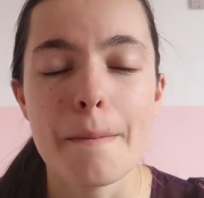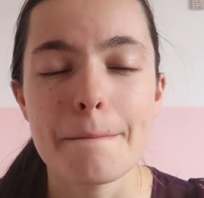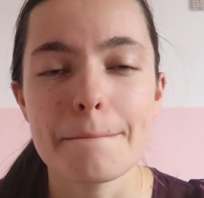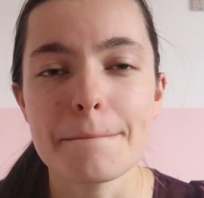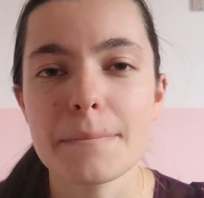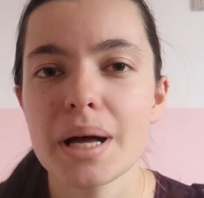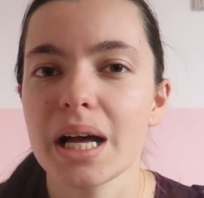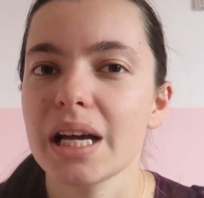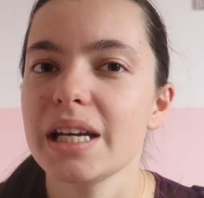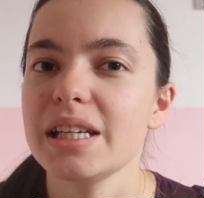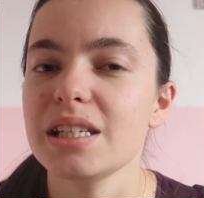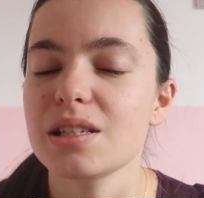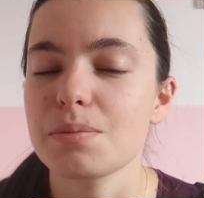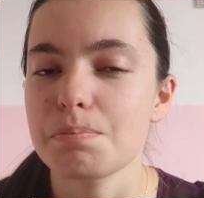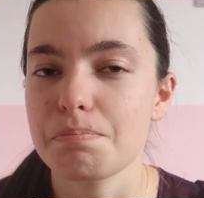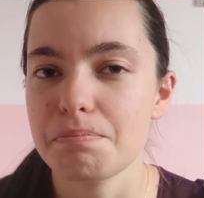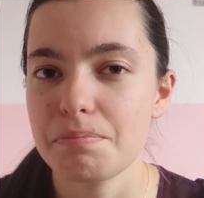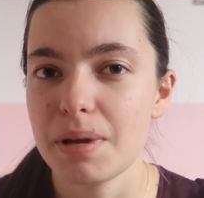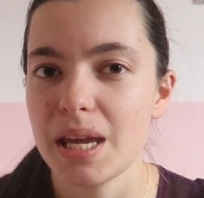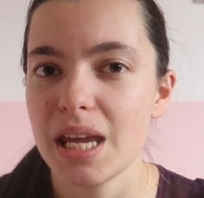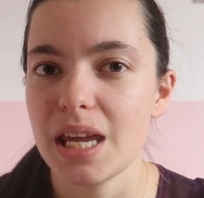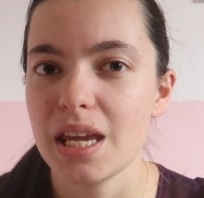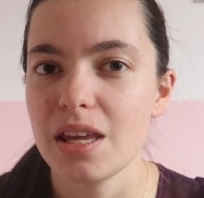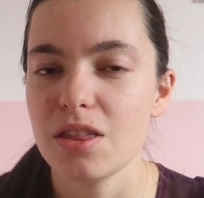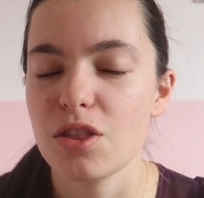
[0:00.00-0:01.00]
might
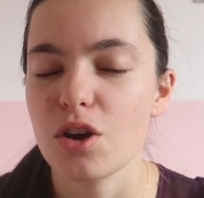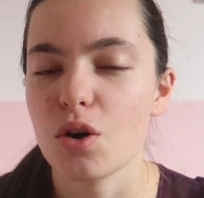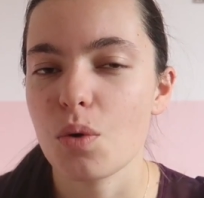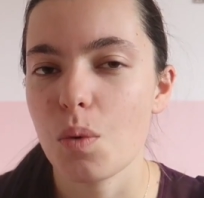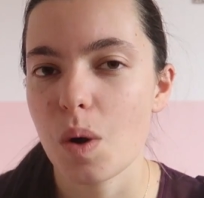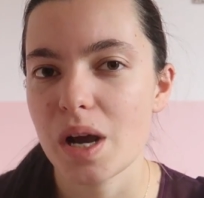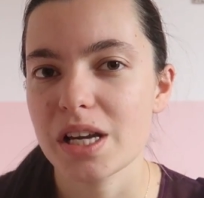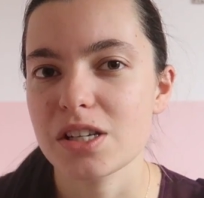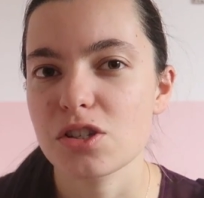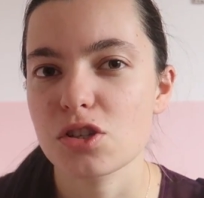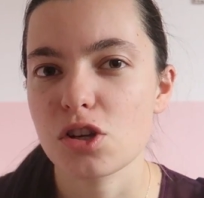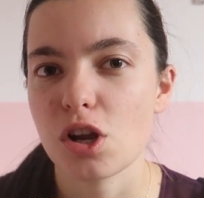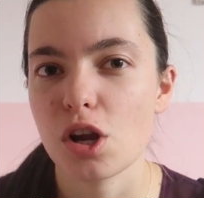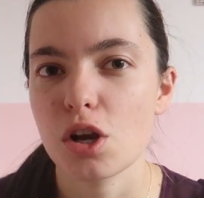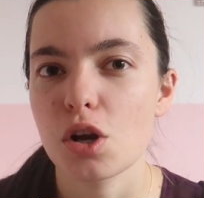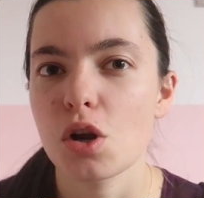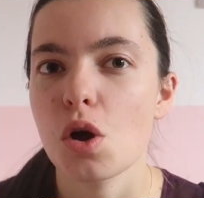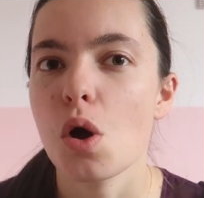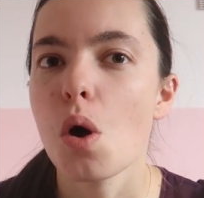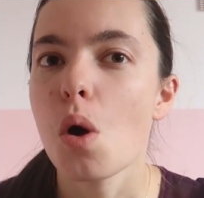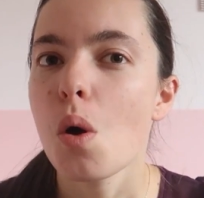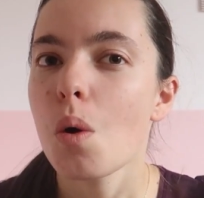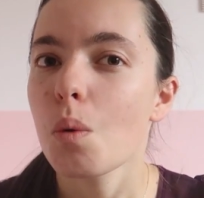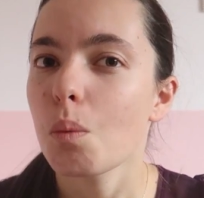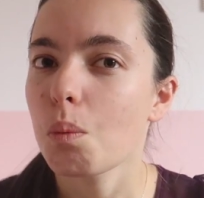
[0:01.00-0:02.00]
be the
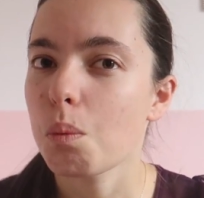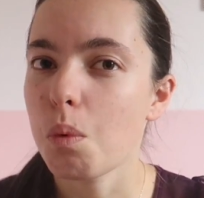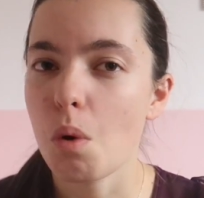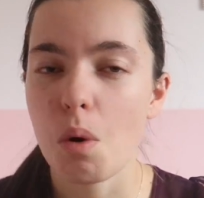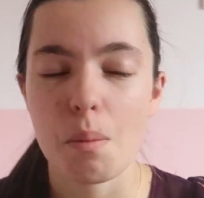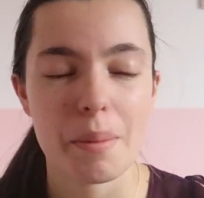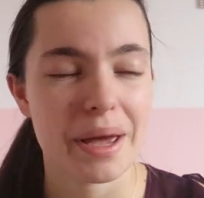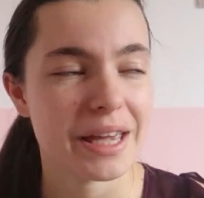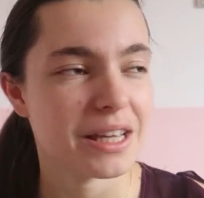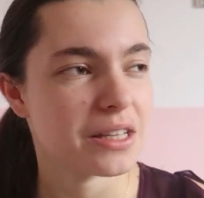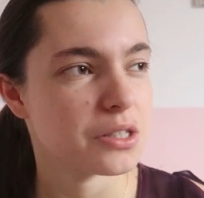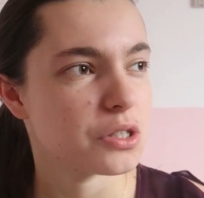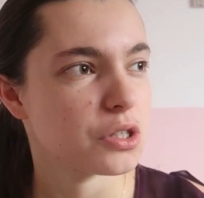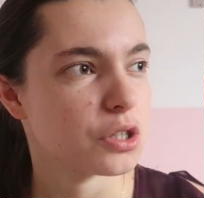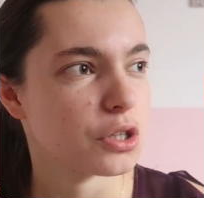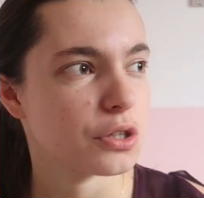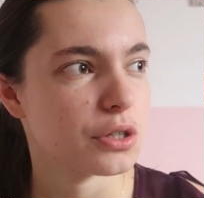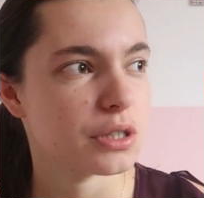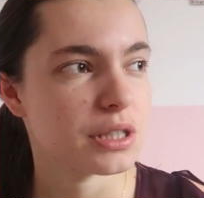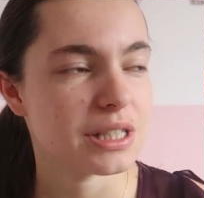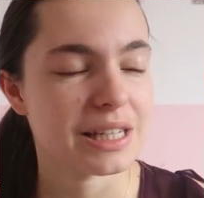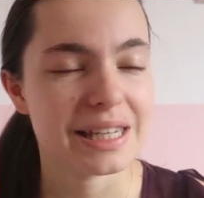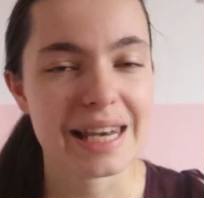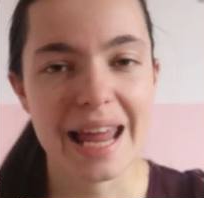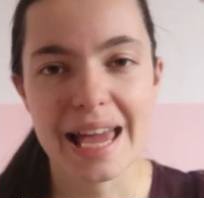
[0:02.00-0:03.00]
question, what makes a
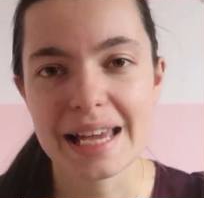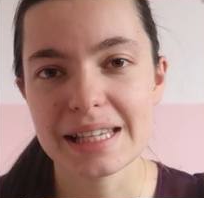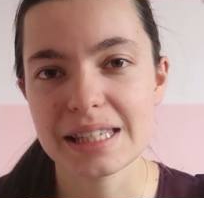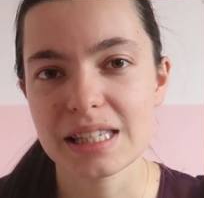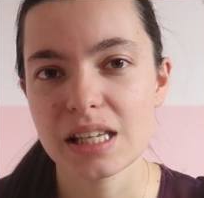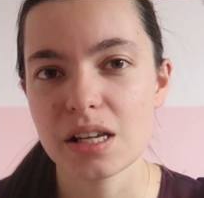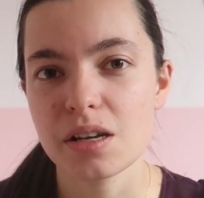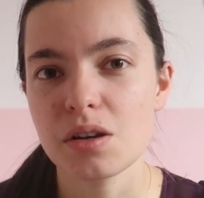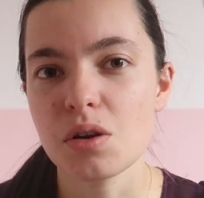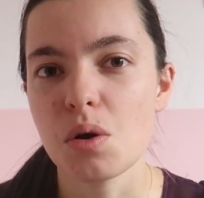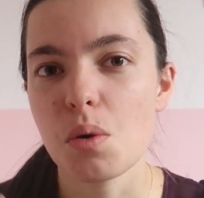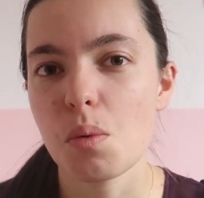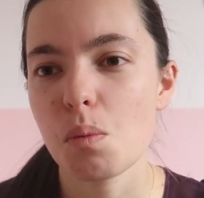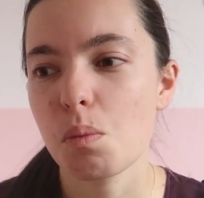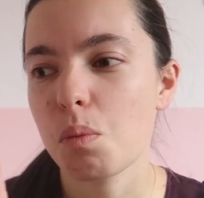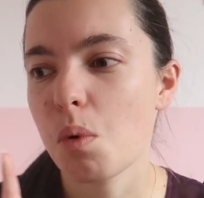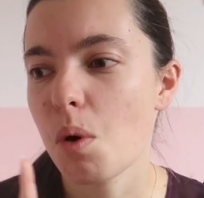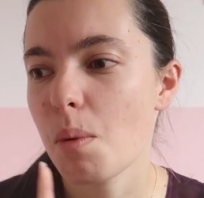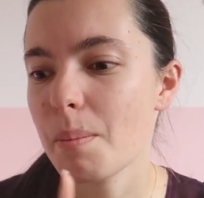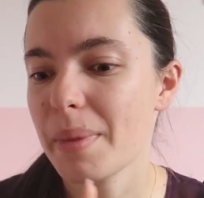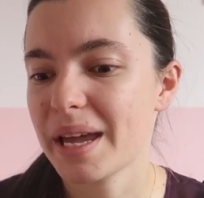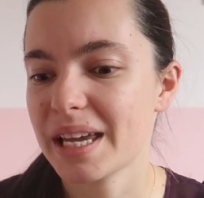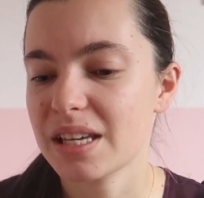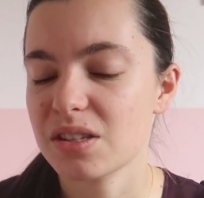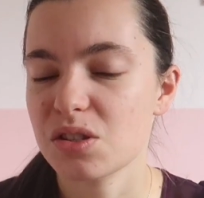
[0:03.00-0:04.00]
good lesson,
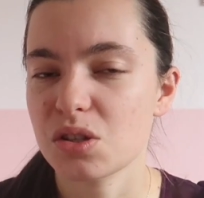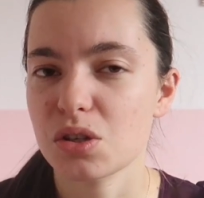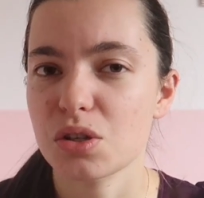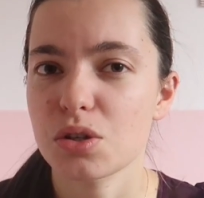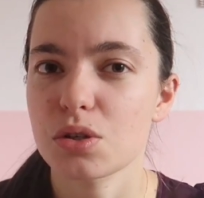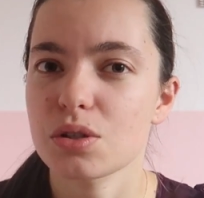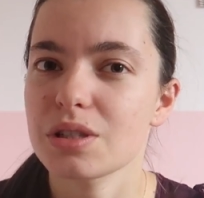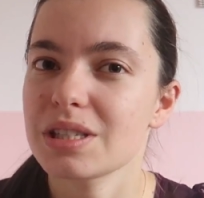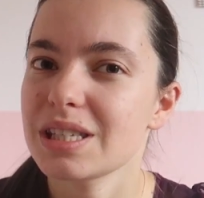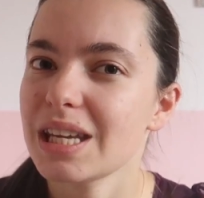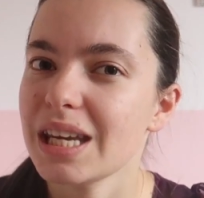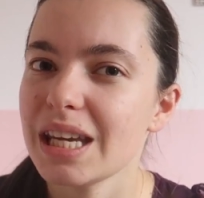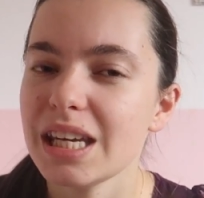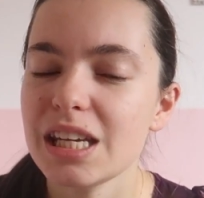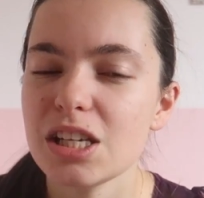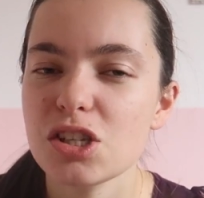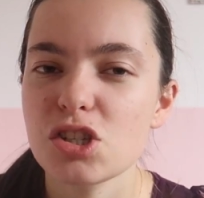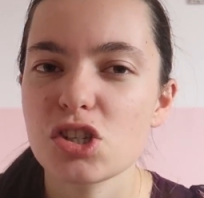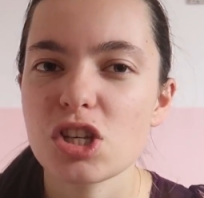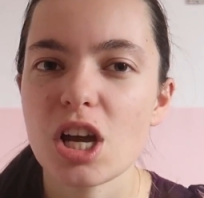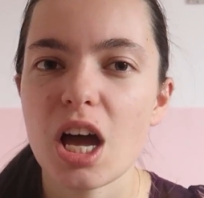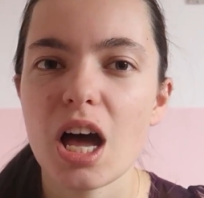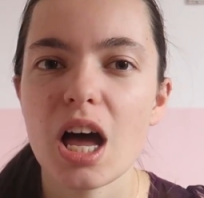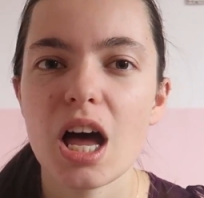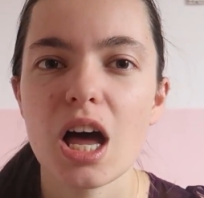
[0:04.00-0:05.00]
what makes a good
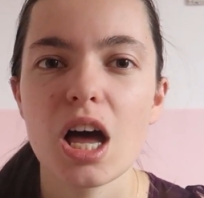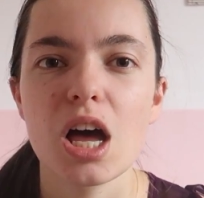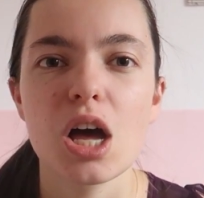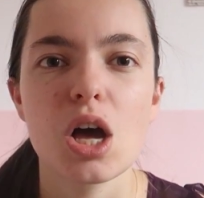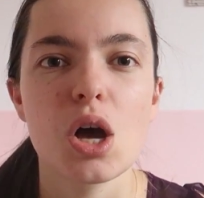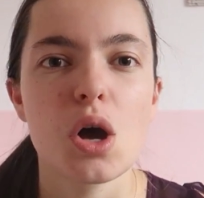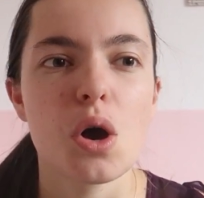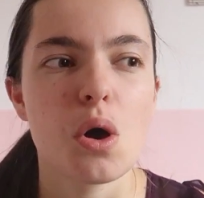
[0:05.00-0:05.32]
teacher,